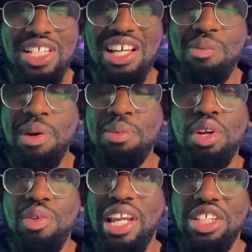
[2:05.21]
that people
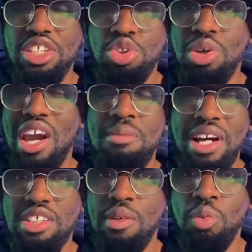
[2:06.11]
in relationships who care about
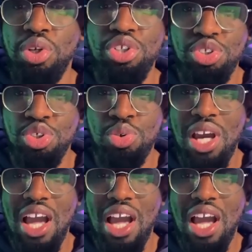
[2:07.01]
each other wouldn't do,